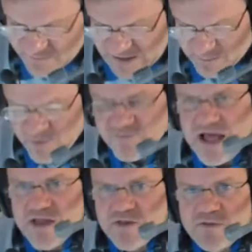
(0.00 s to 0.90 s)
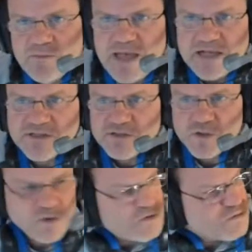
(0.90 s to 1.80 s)
They provide you the best
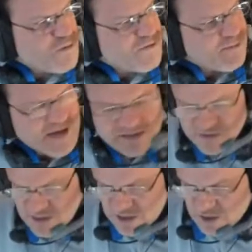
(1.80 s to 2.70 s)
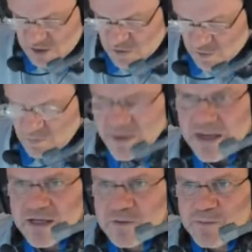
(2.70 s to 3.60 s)
tools with the best grooming
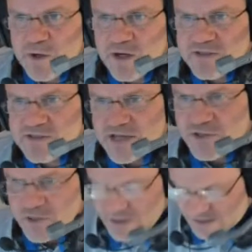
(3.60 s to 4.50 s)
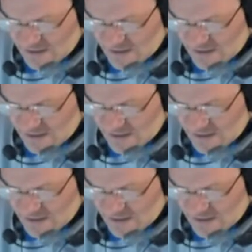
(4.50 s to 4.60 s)
experience that you can